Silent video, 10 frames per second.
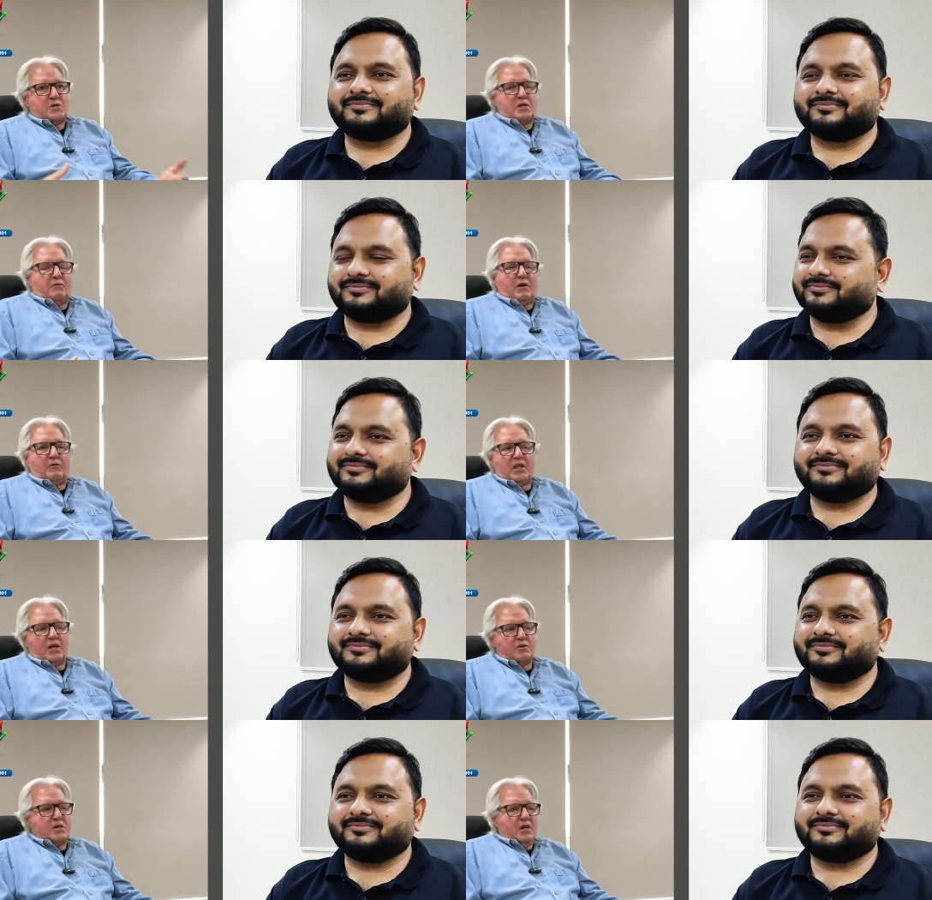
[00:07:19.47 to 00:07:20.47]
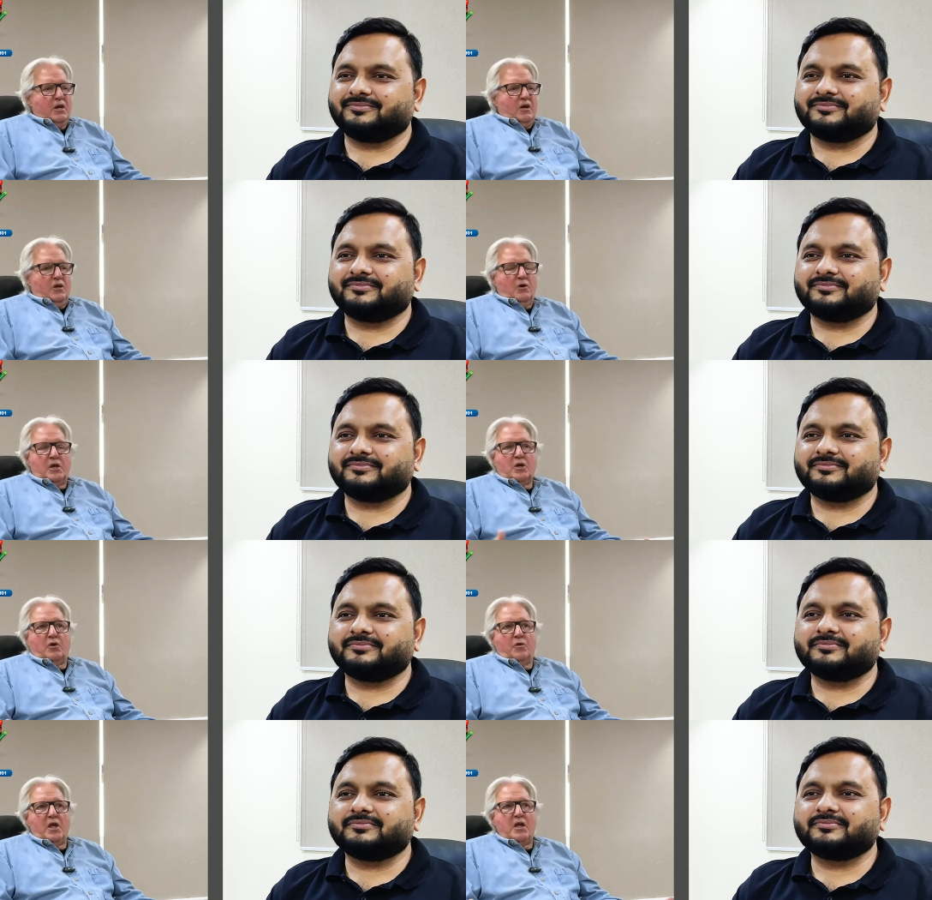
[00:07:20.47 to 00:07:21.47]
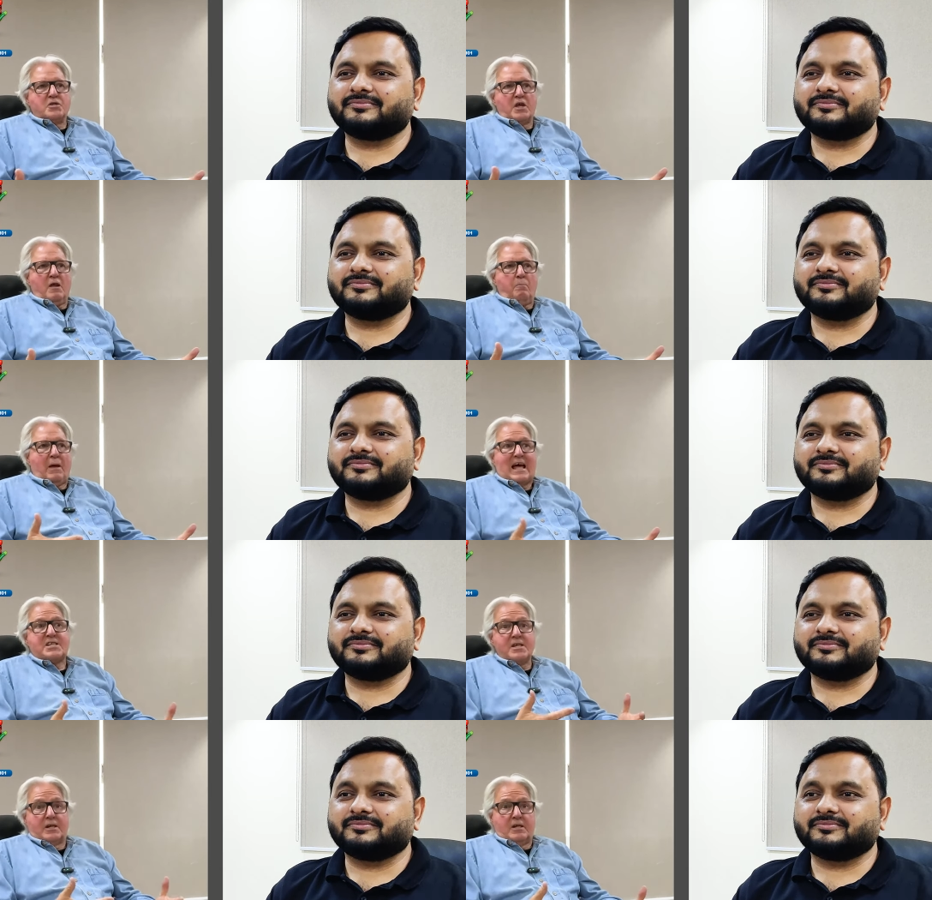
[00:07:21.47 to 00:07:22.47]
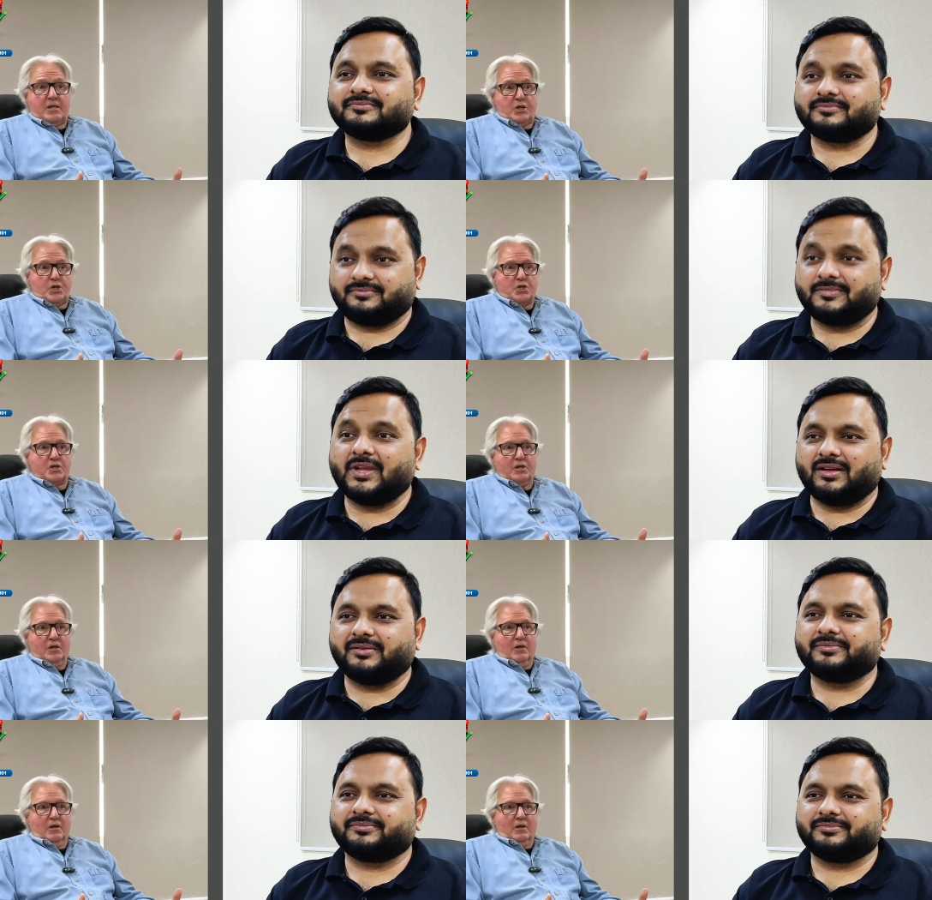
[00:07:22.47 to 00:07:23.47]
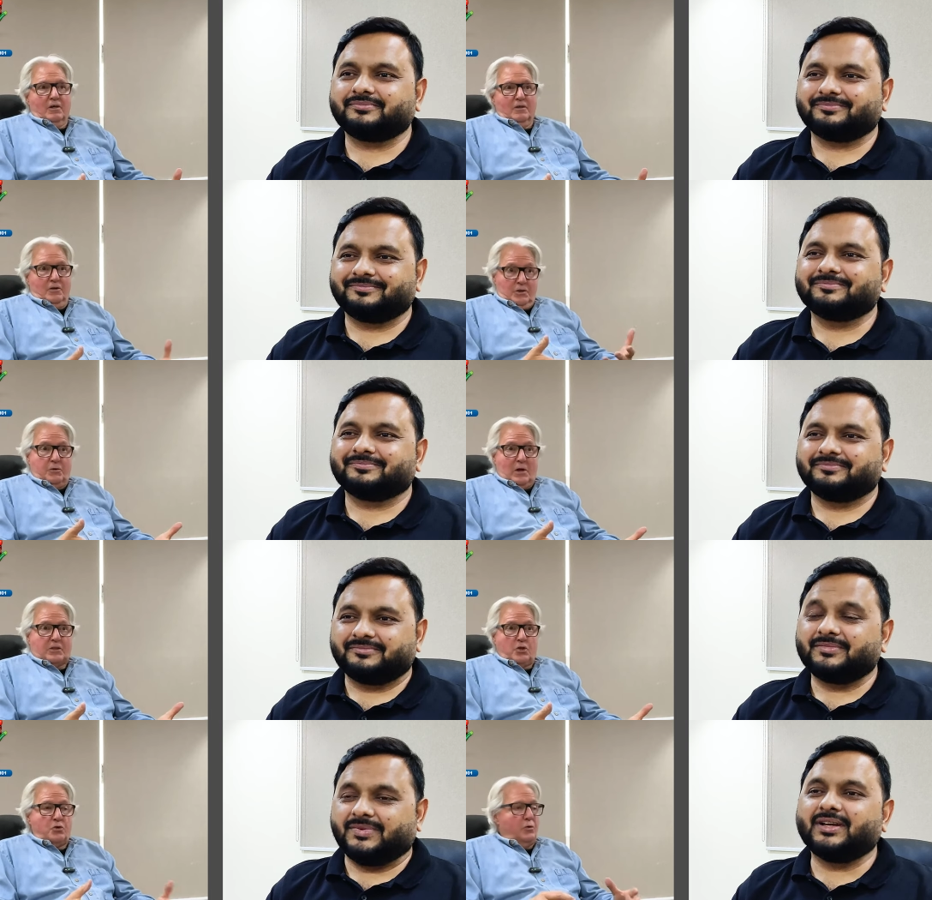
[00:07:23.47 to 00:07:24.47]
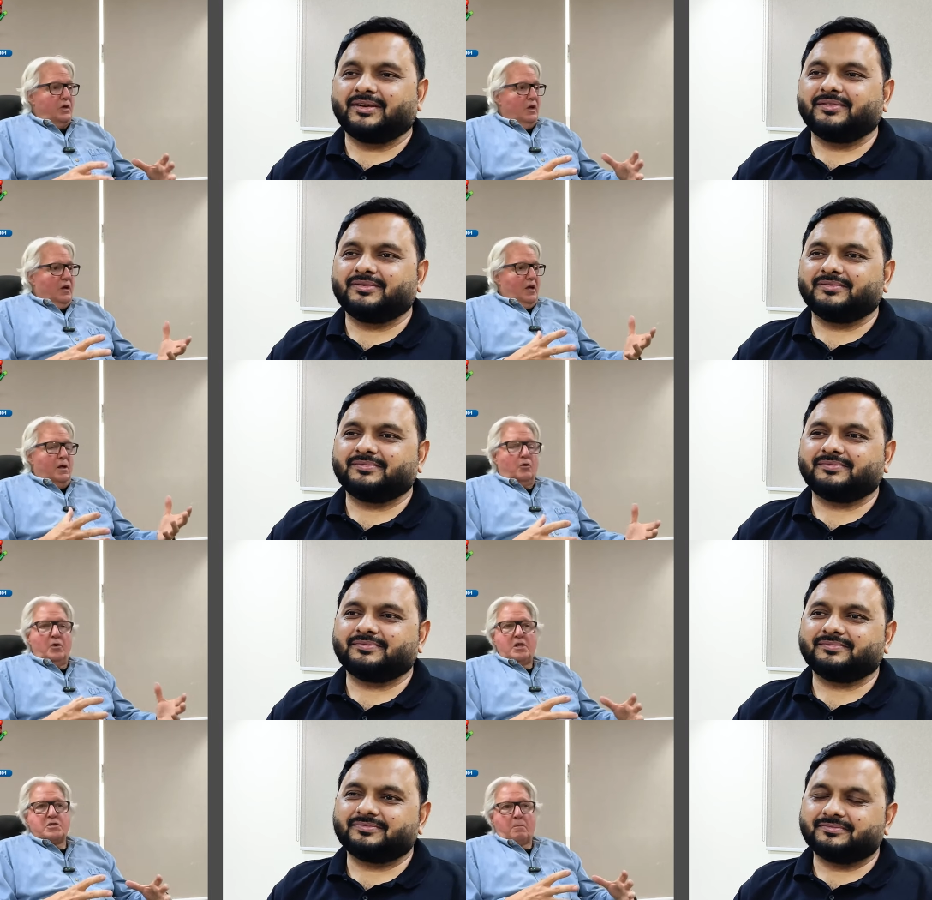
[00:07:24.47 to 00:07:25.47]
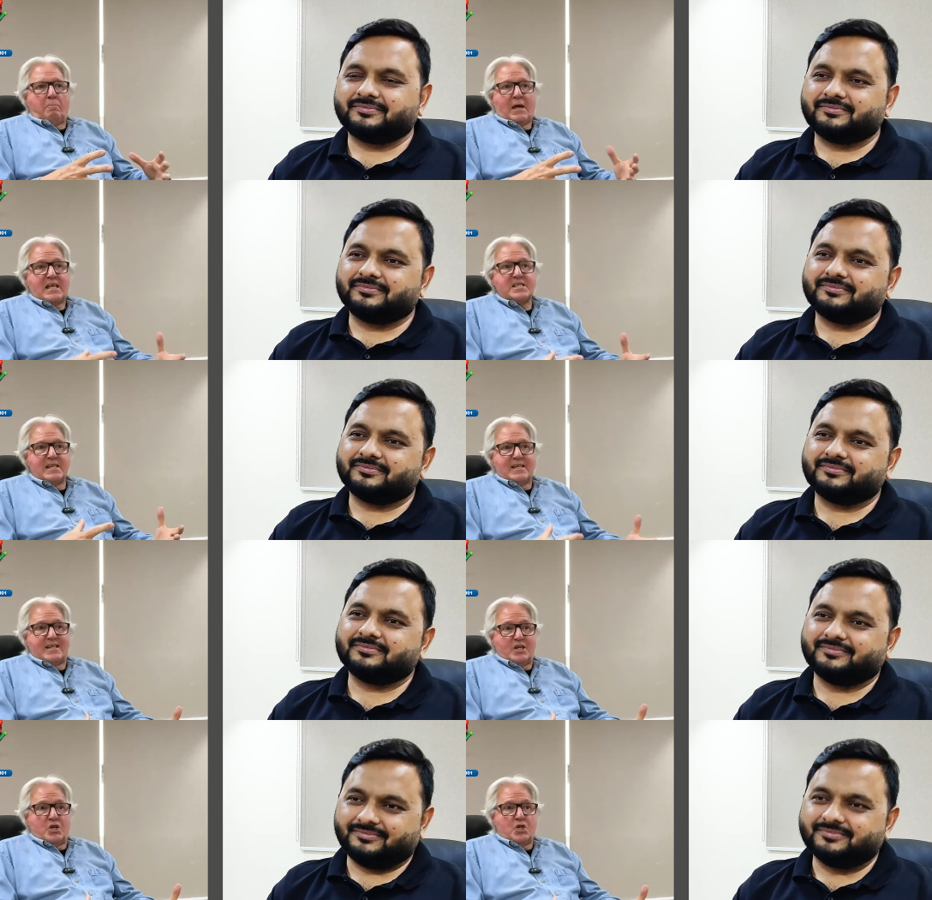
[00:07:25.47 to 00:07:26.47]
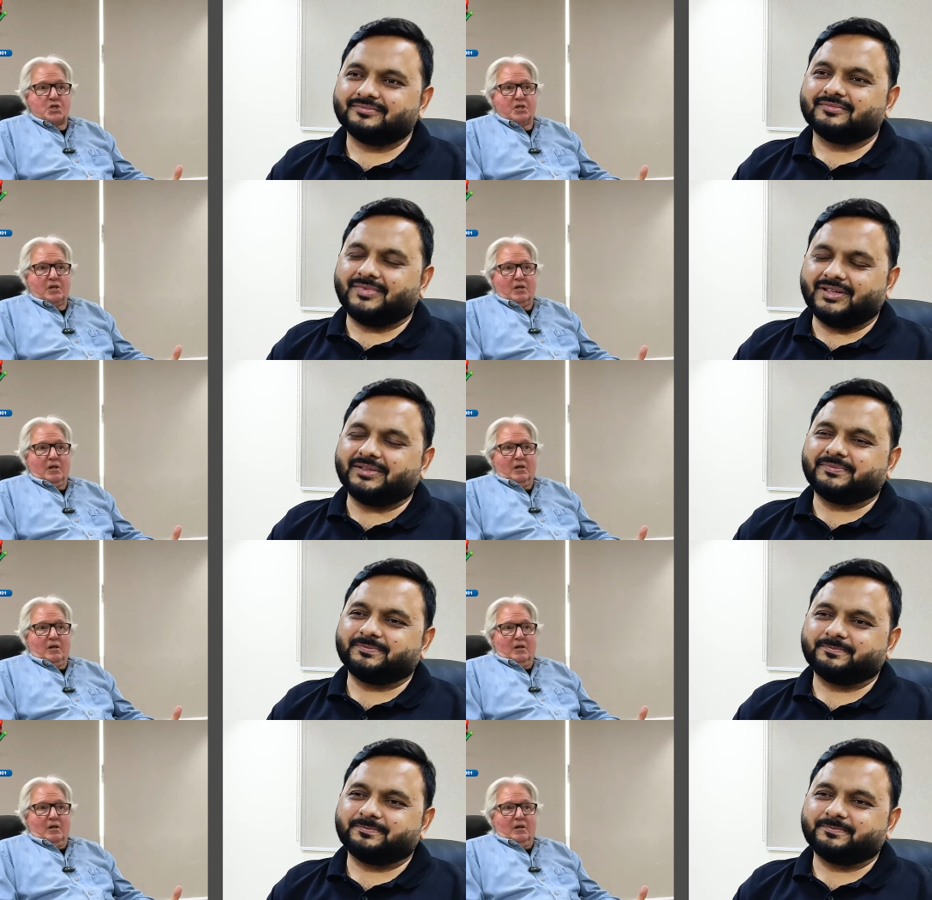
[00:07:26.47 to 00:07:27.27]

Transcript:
Speaker 1: this stuff mm. and everything else, you know, he creates a peasant dish. Yeah. You know, the Ratatouille. He creates a peasant dish. Yeah.